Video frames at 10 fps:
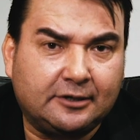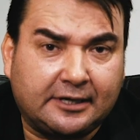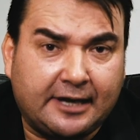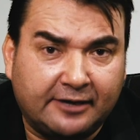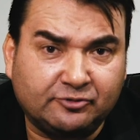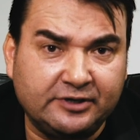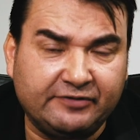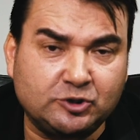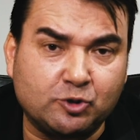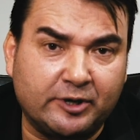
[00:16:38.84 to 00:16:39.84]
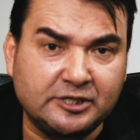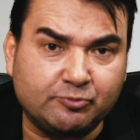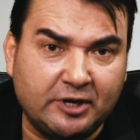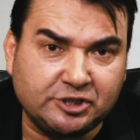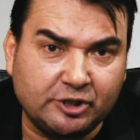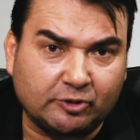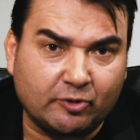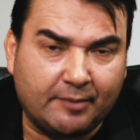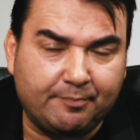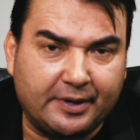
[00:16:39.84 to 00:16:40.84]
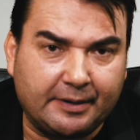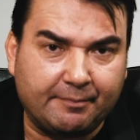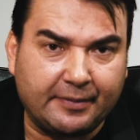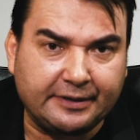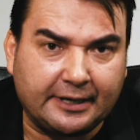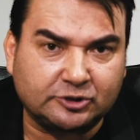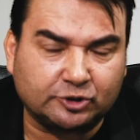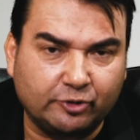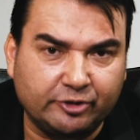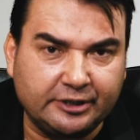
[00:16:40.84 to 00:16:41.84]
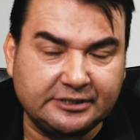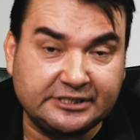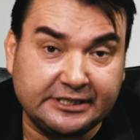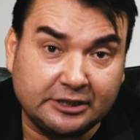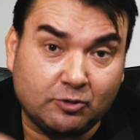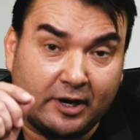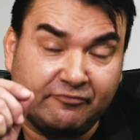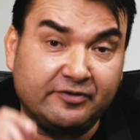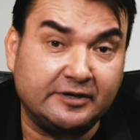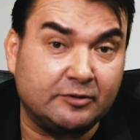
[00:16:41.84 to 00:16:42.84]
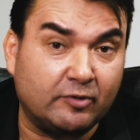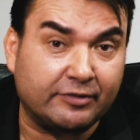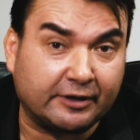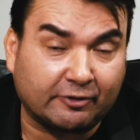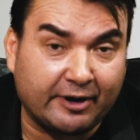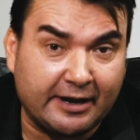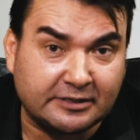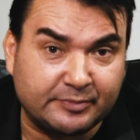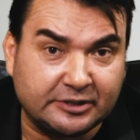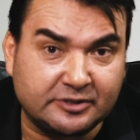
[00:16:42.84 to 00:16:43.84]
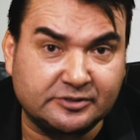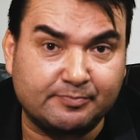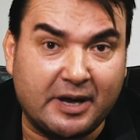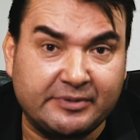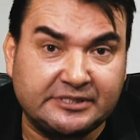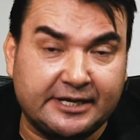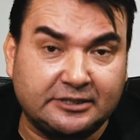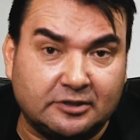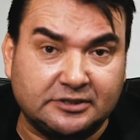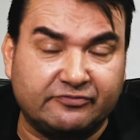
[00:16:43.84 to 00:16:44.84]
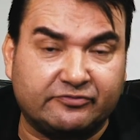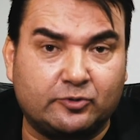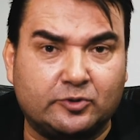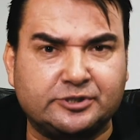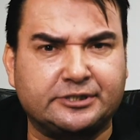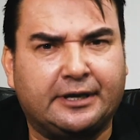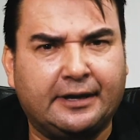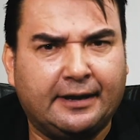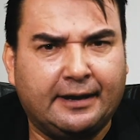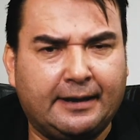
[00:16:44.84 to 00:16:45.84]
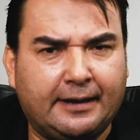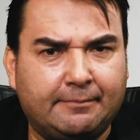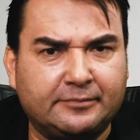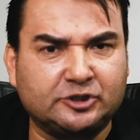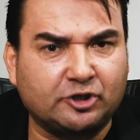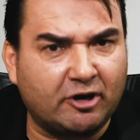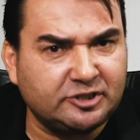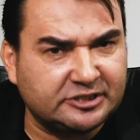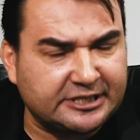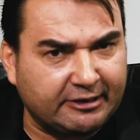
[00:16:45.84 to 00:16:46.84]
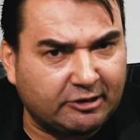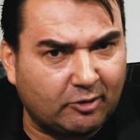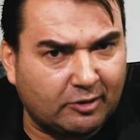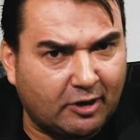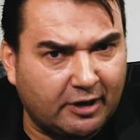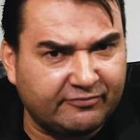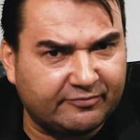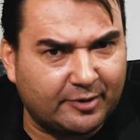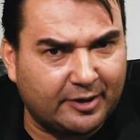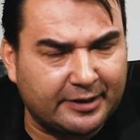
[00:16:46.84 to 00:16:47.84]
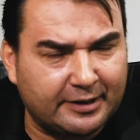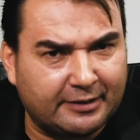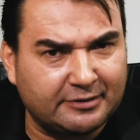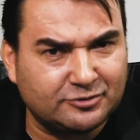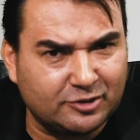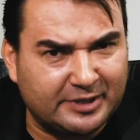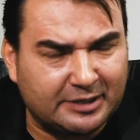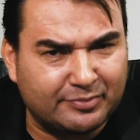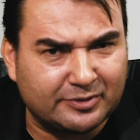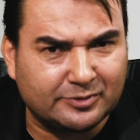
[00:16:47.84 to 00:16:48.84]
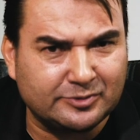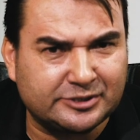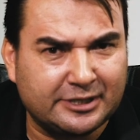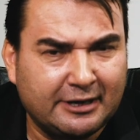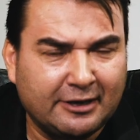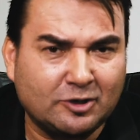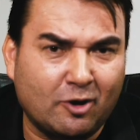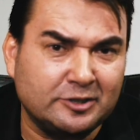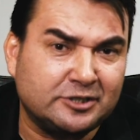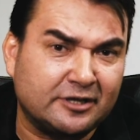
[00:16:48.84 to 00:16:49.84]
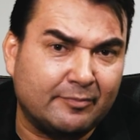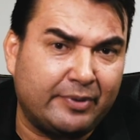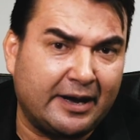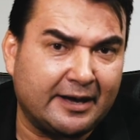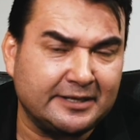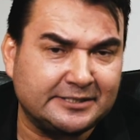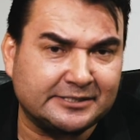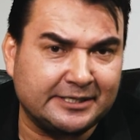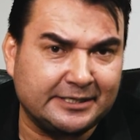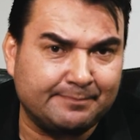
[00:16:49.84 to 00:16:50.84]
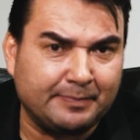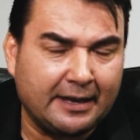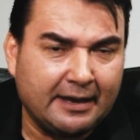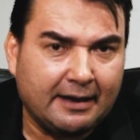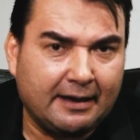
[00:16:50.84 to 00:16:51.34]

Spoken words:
Country Victoria is where she grew up, young Trudy. Didn't quite fit in with the crowd because mum and dad got divorced. Tried to take her life by too many pills. Got into the party scene.